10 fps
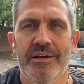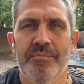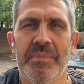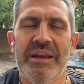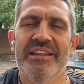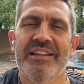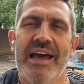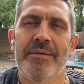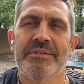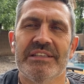Many of the
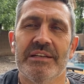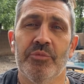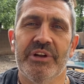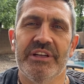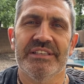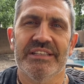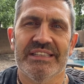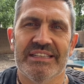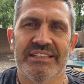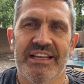habits that'll bring you
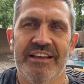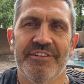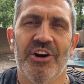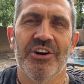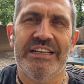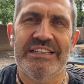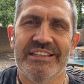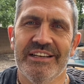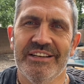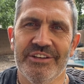success in life are
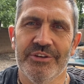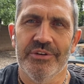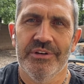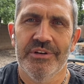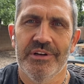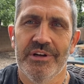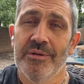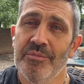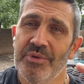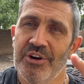easy to do,
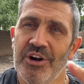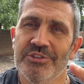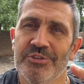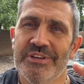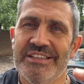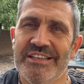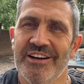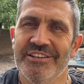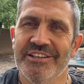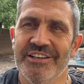but they're also easy
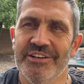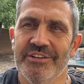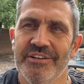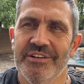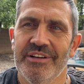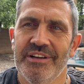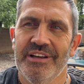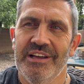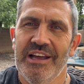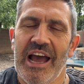not to do.
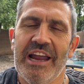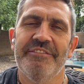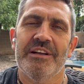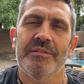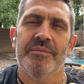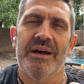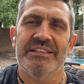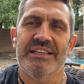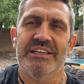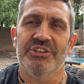I developed the
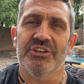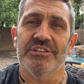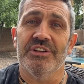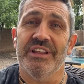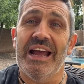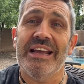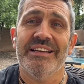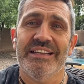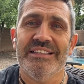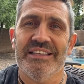mindset journal so that I
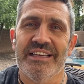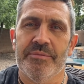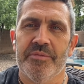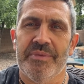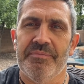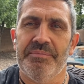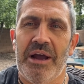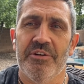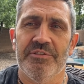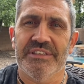could easily implement
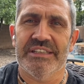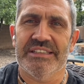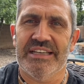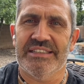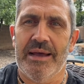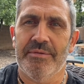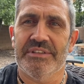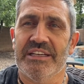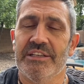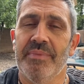powerful success habits
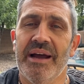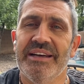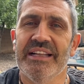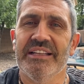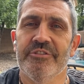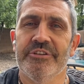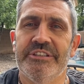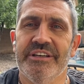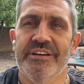into my daily routine.